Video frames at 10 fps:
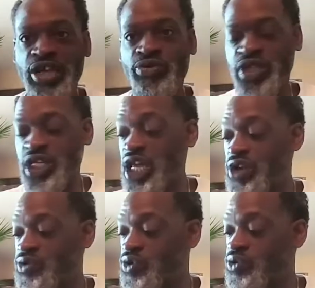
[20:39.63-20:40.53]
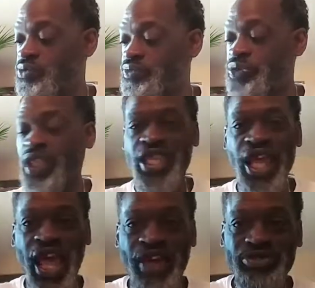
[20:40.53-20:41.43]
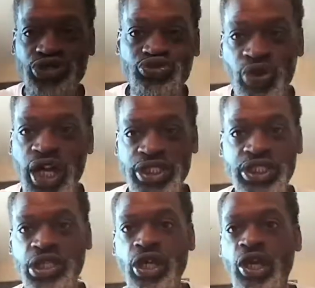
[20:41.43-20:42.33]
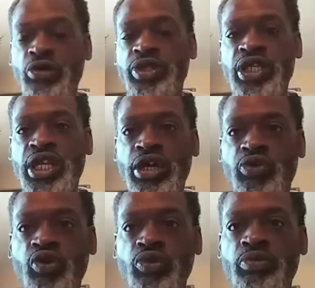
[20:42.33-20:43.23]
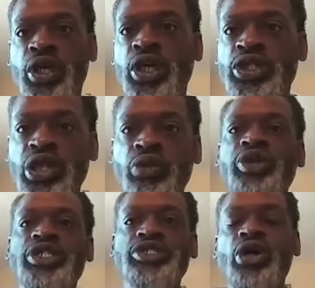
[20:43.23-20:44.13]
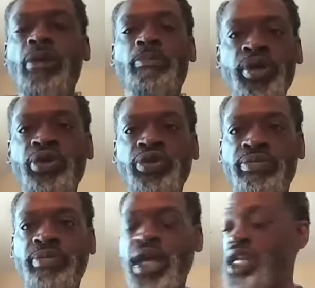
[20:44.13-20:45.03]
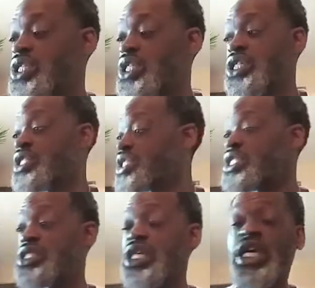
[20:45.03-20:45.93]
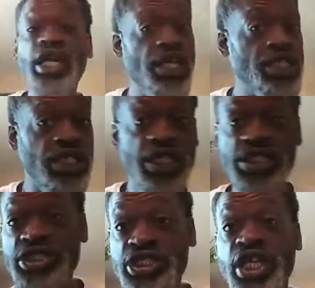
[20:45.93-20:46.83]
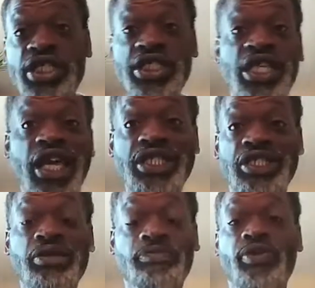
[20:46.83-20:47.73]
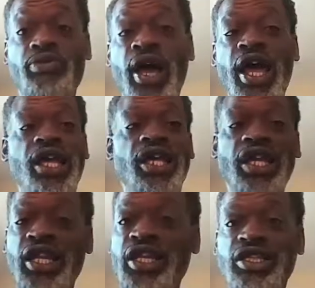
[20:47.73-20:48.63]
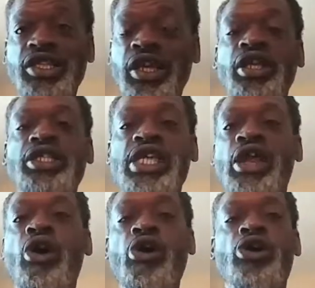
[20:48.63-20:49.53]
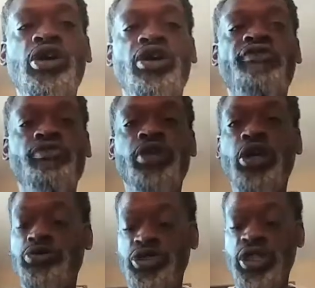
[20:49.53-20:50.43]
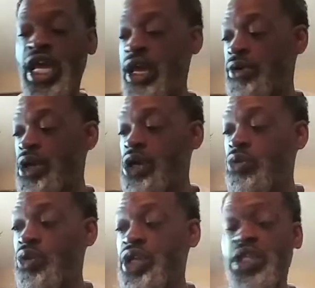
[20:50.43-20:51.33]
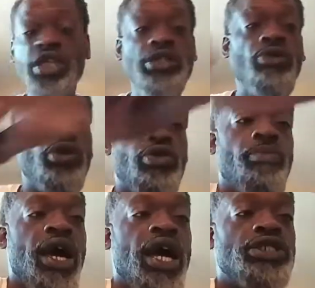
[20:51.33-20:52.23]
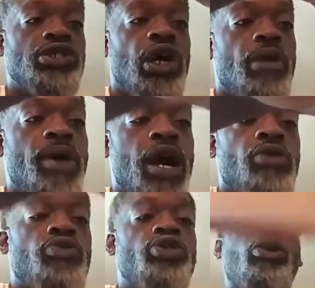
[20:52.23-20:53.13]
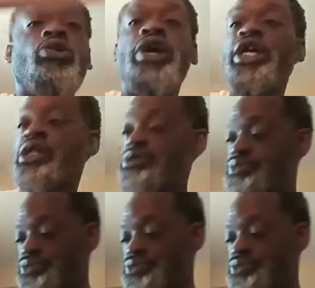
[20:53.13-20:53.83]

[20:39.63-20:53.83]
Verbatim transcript: within that group, to have trust within that group, so that we can start building. Man, it, it, it's It's just that simple, right? And it and it that all comes from the culture. Now, one of the things I want to remind y'all about real quick